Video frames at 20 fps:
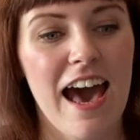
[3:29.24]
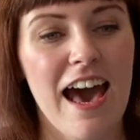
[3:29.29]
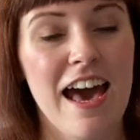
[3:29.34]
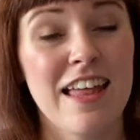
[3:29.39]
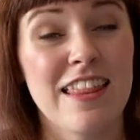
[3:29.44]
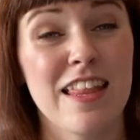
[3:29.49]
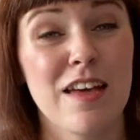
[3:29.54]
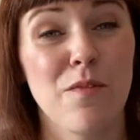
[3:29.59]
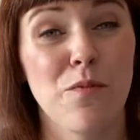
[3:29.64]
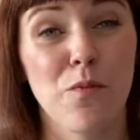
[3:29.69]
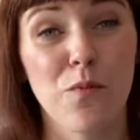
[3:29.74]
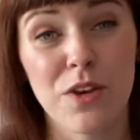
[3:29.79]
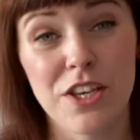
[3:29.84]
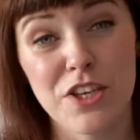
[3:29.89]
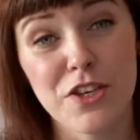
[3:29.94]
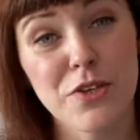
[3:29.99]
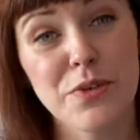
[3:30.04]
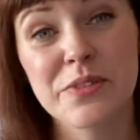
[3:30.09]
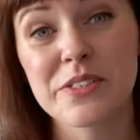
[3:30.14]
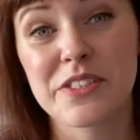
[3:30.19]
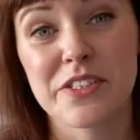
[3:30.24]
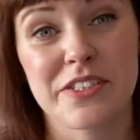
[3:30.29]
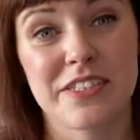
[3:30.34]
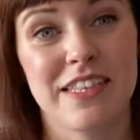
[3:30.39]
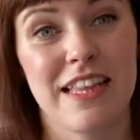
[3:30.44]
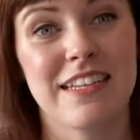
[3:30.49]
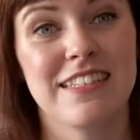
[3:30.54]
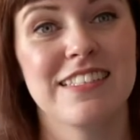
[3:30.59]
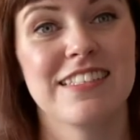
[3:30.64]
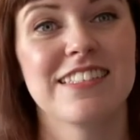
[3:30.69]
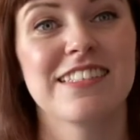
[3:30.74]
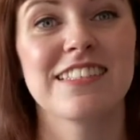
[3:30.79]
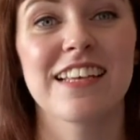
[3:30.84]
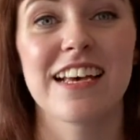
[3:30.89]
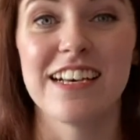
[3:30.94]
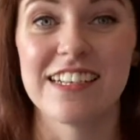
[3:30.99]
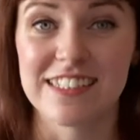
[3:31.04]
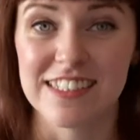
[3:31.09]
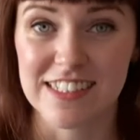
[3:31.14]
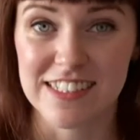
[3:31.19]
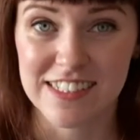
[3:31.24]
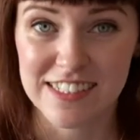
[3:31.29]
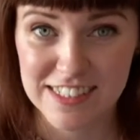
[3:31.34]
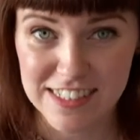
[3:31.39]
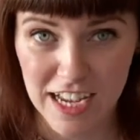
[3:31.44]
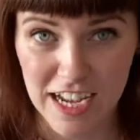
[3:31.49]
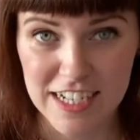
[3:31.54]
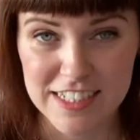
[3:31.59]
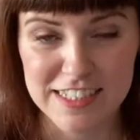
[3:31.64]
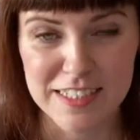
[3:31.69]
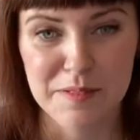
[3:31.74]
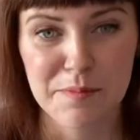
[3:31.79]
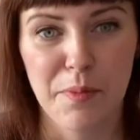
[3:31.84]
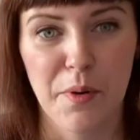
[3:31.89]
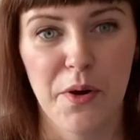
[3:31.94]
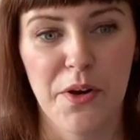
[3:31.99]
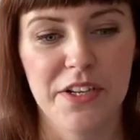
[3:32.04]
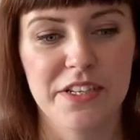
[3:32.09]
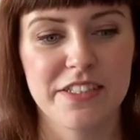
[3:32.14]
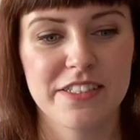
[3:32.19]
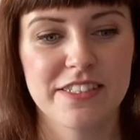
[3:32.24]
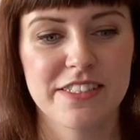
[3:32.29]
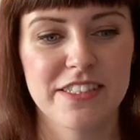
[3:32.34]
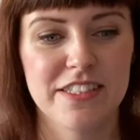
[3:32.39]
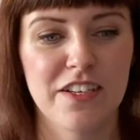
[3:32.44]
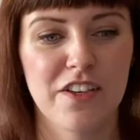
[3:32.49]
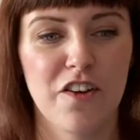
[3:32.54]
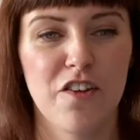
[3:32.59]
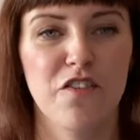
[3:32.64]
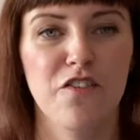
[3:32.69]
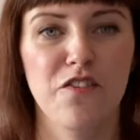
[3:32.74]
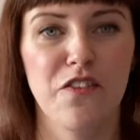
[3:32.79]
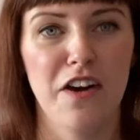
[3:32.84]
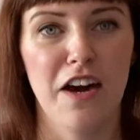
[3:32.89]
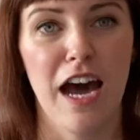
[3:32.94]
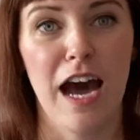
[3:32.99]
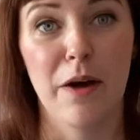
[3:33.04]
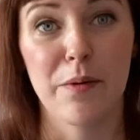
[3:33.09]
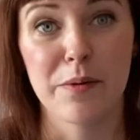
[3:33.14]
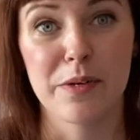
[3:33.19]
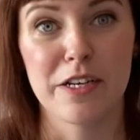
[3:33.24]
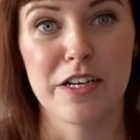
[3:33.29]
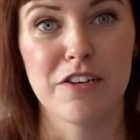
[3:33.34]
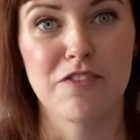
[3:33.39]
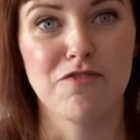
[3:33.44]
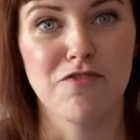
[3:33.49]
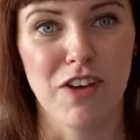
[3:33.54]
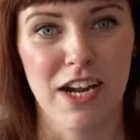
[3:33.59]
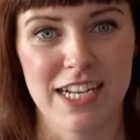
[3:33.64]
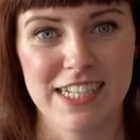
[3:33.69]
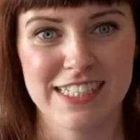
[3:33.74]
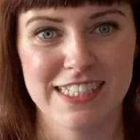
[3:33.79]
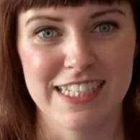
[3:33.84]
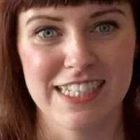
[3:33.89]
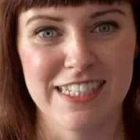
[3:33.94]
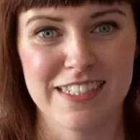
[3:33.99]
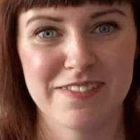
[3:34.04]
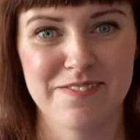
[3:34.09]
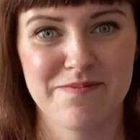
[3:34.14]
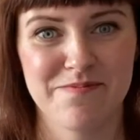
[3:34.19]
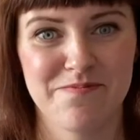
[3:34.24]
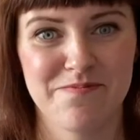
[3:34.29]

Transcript: And then we use those letters as a starting point for our writing.